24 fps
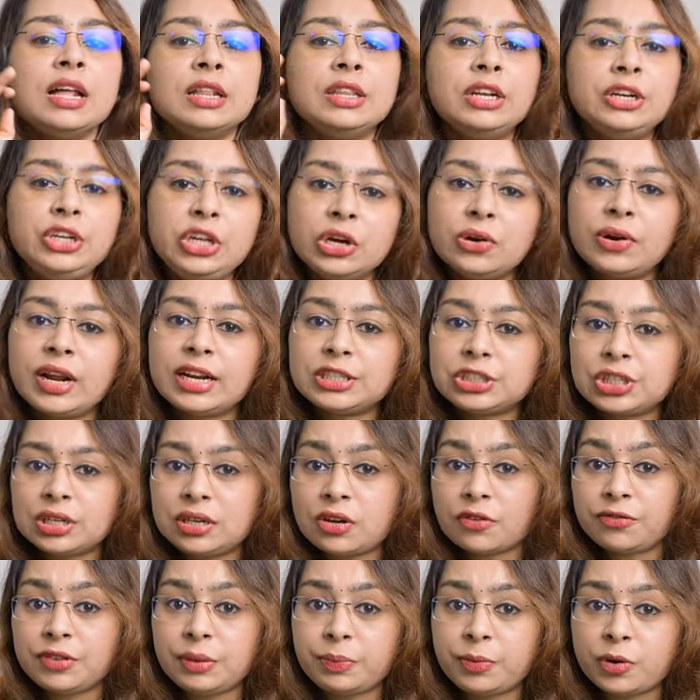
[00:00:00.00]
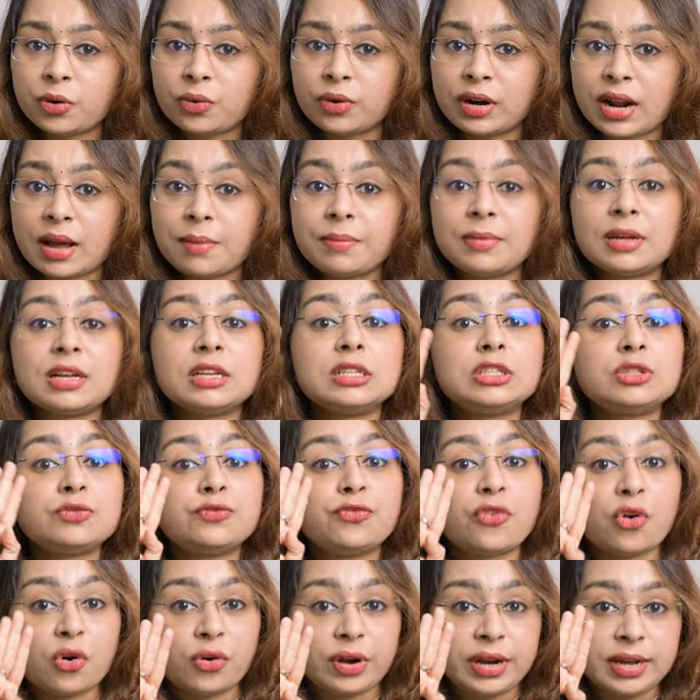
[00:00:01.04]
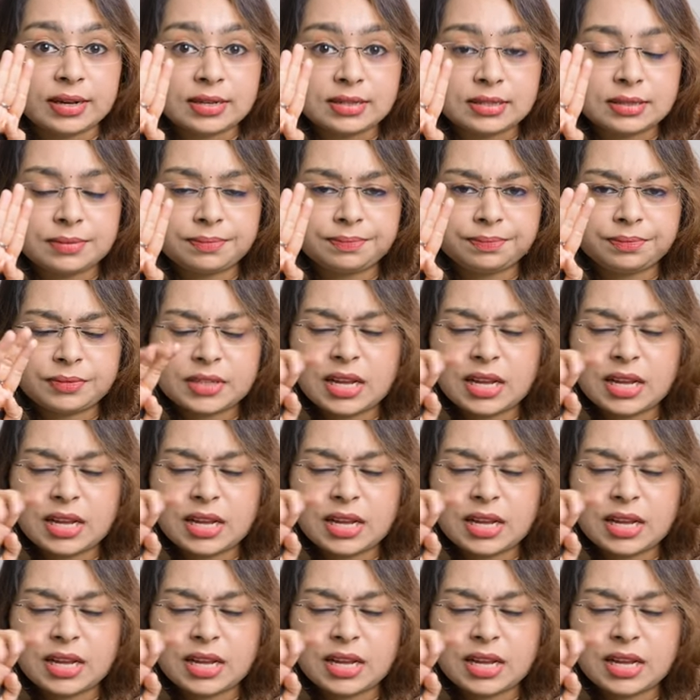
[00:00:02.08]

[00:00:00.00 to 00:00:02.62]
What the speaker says: The duration of the program is 4 years.